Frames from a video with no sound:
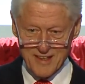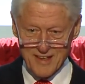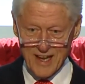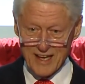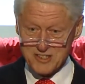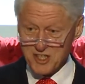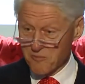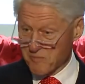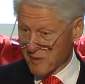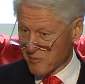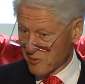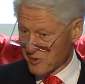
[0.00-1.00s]
Now, some
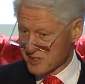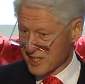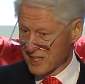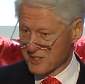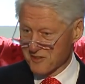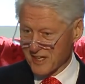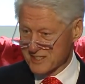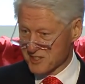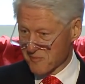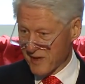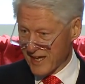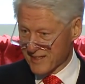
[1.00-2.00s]
people will tell you that's a
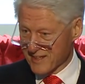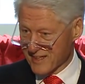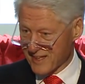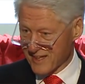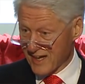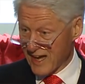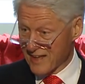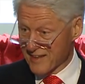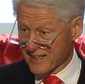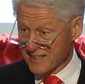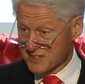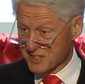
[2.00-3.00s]
bad thing. I
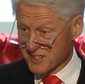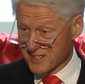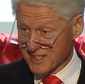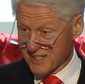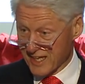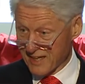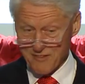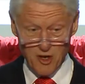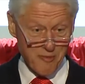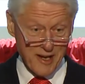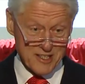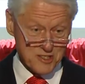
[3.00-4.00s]
think it's a good thing. If
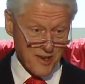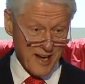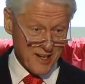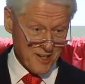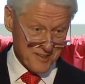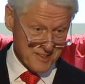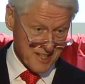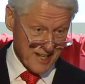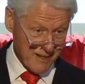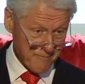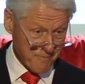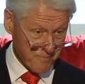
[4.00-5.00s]
nobody's right all the
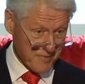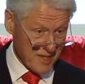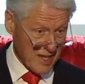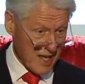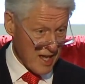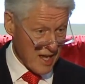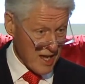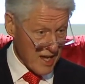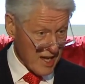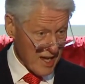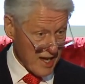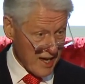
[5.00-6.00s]
time
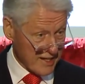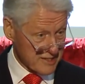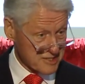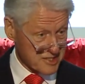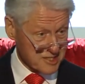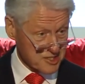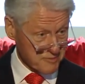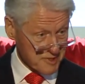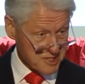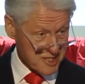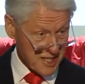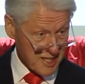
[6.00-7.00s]
and a system is
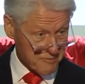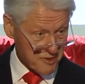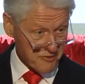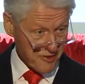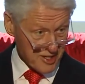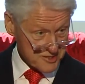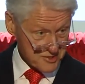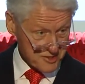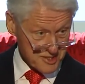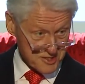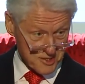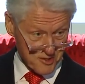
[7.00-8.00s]
set up to foster
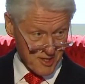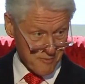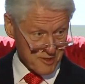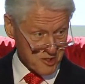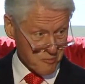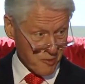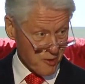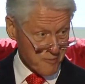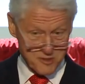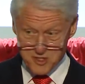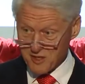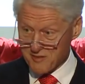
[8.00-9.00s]
disagreement, the
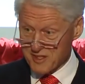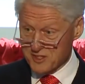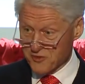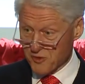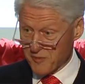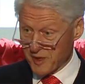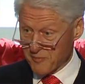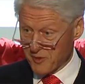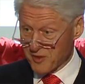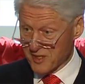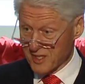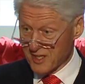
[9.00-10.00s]
purpose of it is for
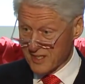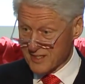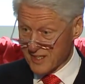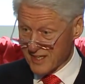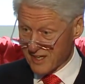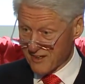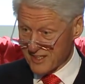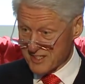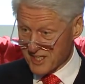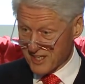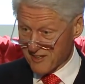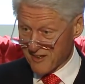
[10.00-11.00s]
people to hear each
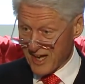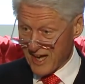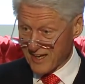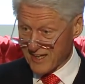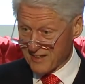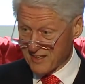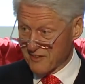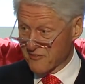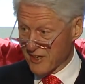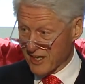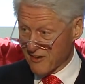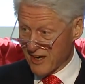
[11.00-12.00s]
other out and then
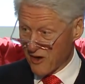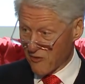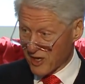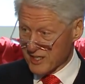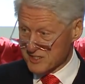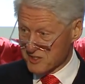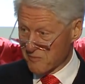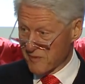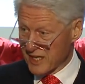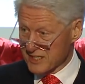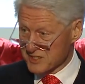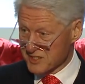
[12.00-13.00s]
figure out what is the
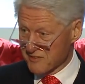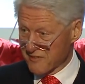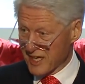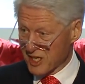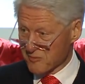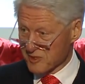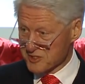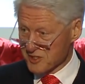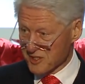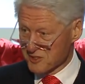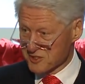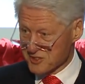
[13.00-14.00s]
best available
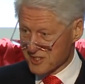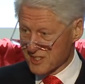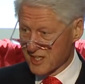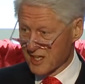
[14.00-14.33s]
solution